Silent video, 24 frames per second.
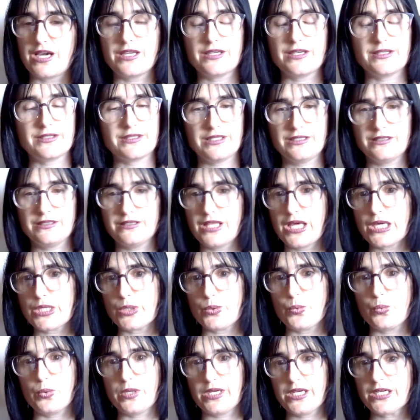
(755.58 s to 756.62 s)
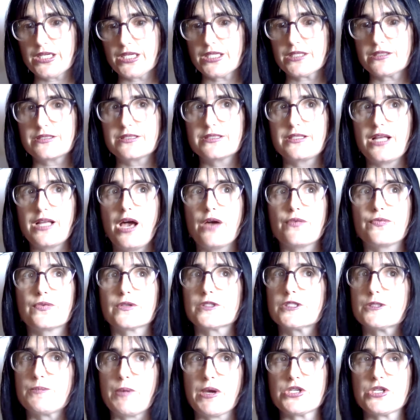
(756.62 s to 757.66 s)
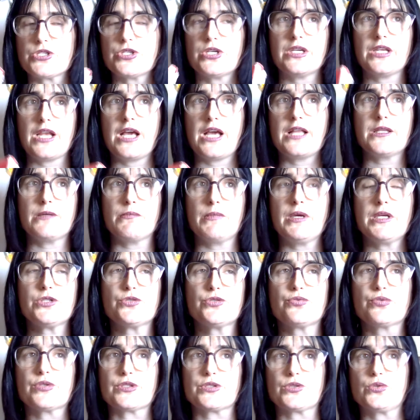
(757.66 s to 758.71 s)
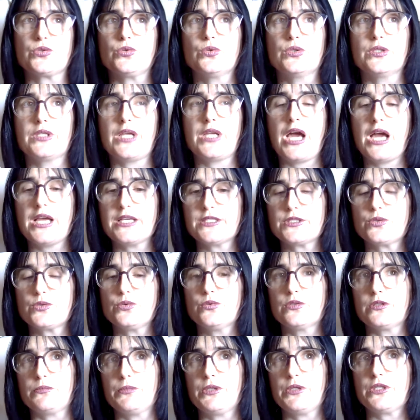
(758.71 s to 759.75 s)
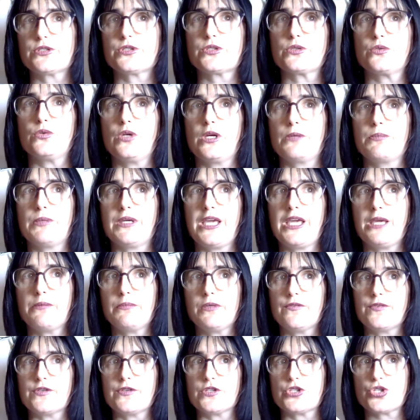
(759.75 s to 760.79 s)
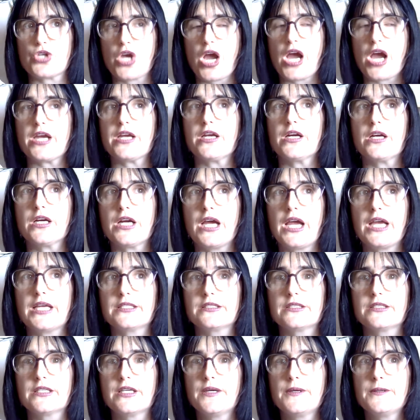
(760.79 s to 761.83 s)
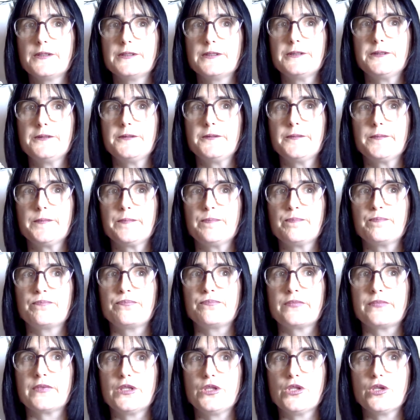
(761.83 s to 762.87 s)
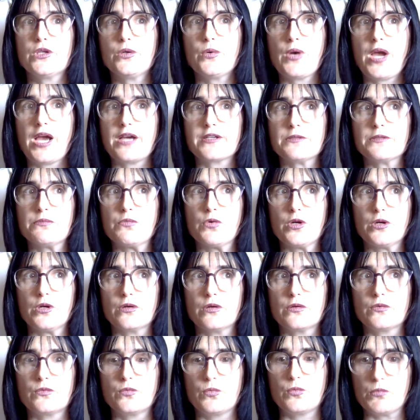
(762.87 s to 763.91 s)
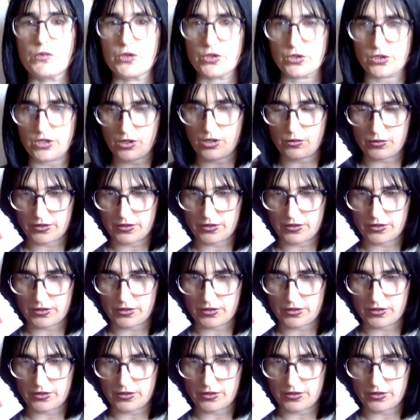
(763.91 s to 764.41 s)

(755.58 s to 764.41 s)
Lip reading: did a lot of weird stuff, especially in elementary school. In high school and middle school, I became even shyer and knew how to more go